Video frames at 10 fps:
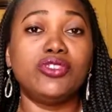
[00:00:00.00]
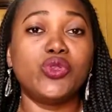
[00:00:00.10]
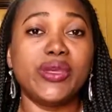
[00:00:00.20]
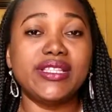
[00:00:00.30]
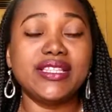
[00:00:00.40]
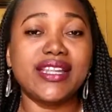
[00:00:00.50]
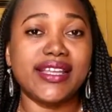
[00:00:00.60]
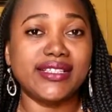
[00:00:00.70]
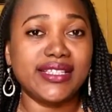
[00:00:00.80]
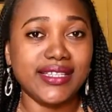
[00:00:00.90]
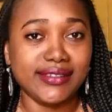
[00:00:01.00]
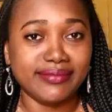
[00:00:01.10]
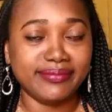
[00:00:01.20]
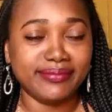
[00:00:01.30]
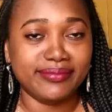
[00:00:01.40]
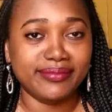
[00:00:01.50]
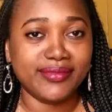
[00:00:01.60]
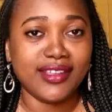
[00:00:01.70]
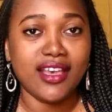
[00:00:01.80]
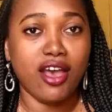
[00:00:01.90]
2019.
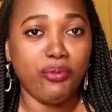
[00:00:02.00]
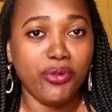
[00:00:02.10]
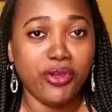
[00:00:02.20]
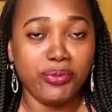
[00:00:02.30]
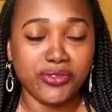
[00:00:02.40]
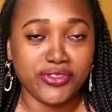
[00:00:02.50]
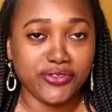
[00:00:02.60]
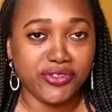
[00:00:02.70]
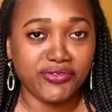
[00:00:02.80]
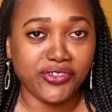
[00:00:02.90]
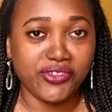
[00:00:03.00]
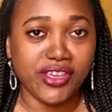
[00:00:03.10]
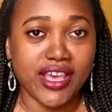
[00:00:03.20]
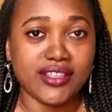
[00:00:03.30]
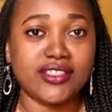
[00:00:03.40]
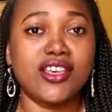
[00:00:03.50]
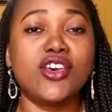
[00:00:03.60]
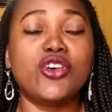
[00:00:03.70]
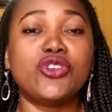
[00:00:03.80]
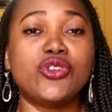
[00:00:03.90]
I'll put it up on the screen for you guys
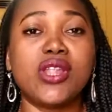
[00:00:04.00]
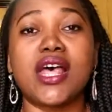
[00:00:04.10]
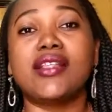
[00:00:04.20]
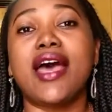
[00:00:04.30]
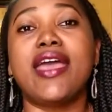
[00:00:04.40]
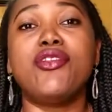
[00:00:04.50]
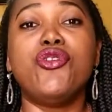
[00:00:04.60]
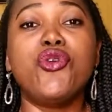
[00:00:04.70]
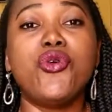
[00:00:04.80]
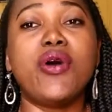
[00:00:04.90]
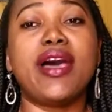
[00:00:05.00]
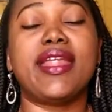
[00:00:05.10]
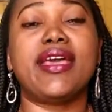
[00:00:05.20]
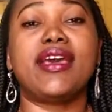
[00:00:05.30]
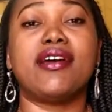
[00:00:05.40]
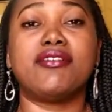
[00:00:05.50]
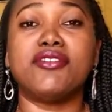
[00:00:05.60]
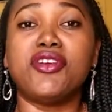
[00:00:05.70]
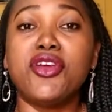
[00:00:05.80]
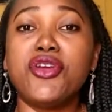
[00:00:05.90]
so that I know and I can
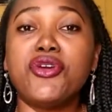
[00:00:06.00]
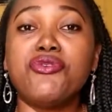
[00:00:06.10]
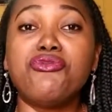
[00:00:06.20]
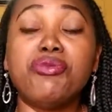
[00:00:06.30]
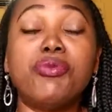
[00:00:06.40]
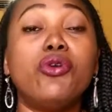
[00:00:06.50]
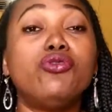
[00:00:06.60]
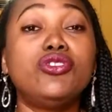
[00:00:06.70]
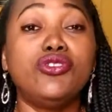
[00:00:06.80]
repost